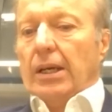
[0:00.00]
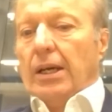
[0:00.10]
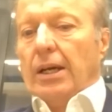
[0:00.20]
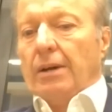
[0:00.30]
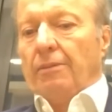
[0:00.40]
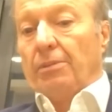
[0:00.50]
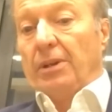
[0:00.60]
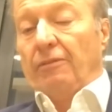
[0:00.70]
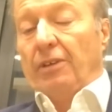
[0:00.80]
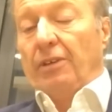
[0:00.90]
from an
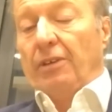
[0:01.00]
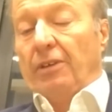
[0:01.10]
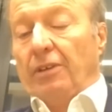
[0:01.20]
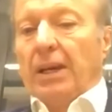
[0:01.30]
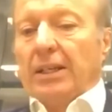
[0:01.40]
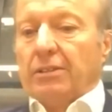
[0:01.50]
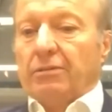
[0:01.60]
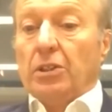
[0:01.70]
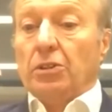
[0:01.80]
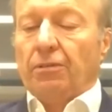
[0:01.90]
investor perspective,
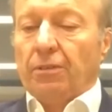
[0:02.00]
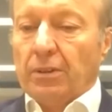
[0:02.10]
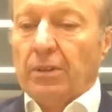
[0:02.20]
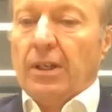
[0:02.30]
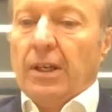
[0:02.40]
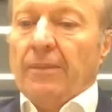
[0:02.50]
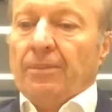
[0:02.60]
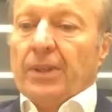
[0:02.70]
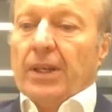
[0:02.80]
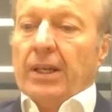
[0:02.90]
useful,
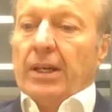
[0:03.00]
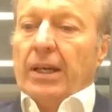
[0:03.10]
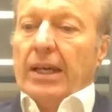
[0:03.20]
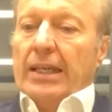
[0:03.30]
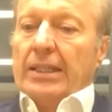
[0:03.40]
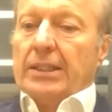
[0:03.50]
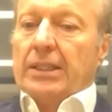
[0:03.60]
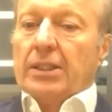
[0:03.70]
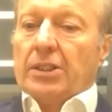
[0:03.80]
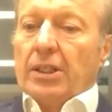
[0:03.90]
is
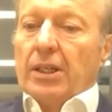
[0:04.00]
that